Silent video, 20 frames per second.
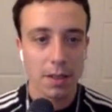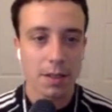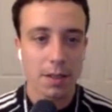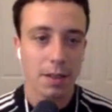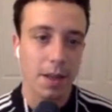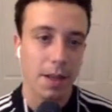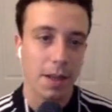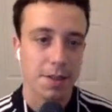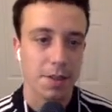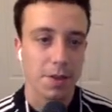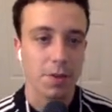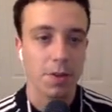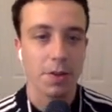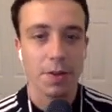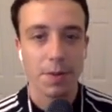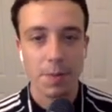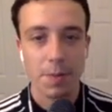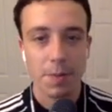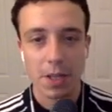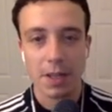And so you
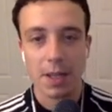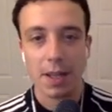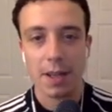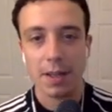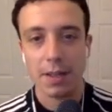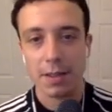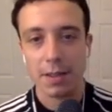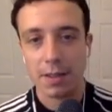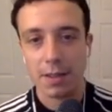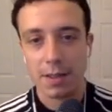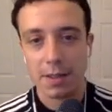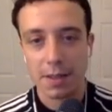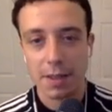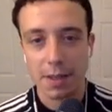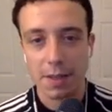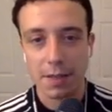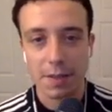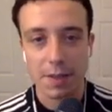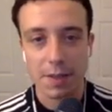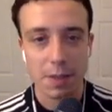compare that, see
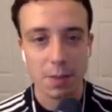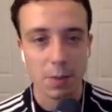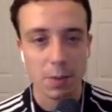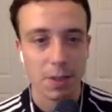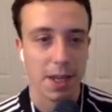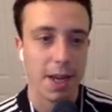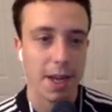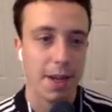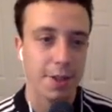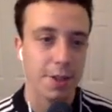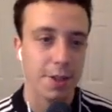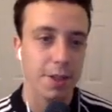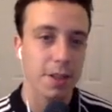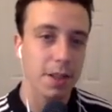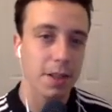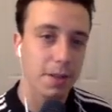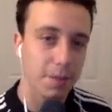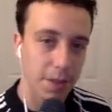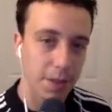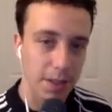if it's equal to action.
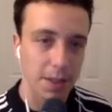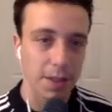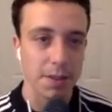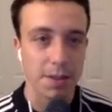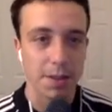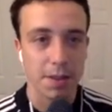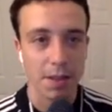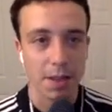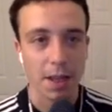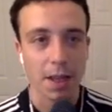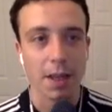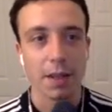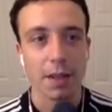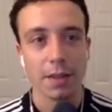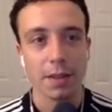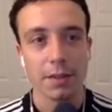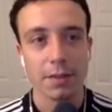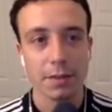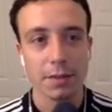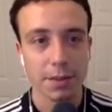If it is, then
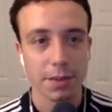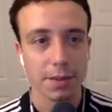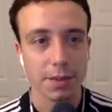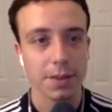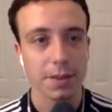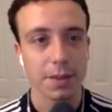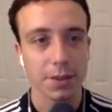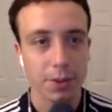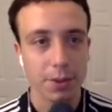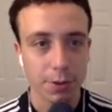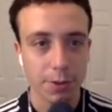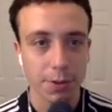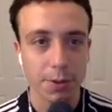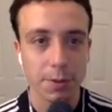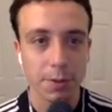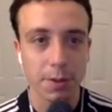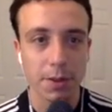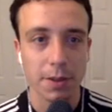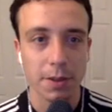this is true.